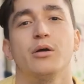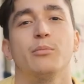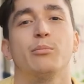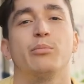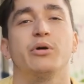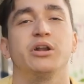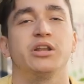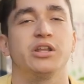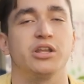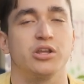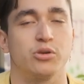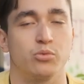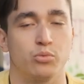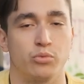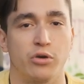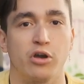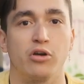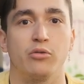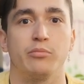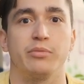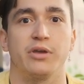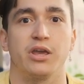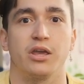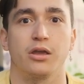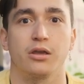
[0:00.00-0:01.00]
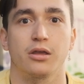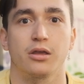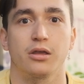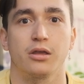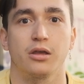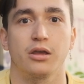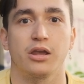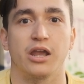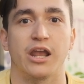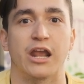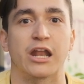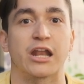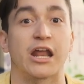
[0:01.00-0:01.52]
but he will be.
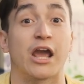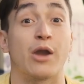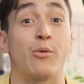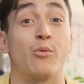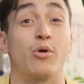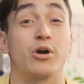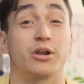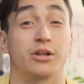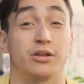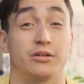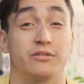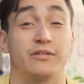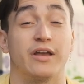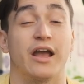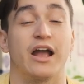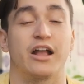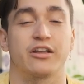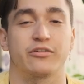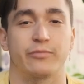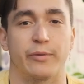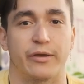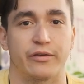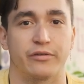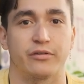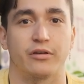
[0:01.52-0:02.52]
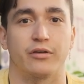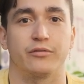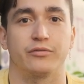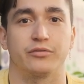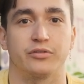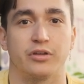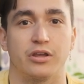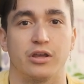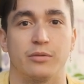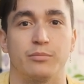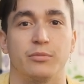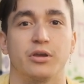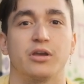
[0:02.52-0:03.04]
And I want to attach myself
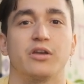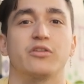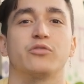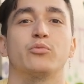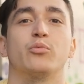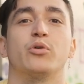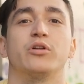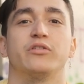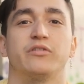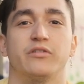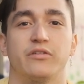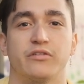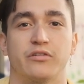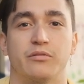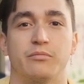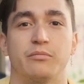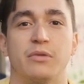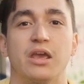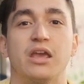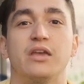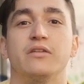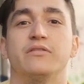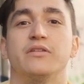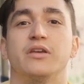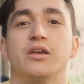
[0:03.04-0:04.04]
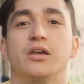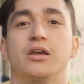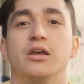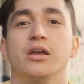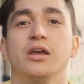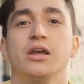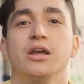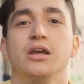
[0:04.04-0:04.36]
to him, because once he's amazing,